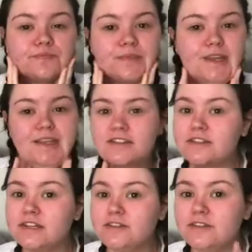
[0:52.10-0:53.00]
And that
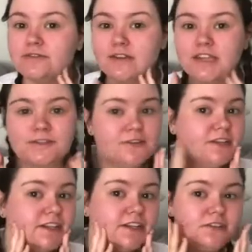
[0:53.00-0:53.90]
just leaves your face
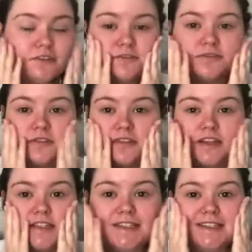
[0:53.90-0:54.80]
feeling
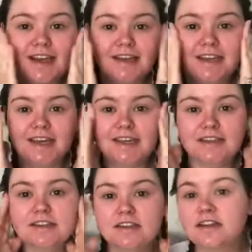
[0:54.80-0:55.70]
nice and
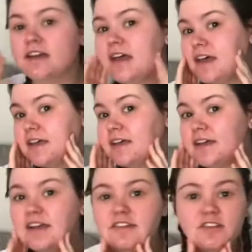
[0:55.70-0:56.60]
tacky
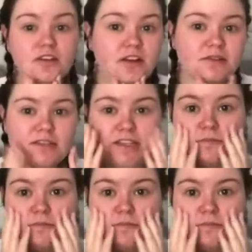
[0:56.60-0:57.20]
and glowy.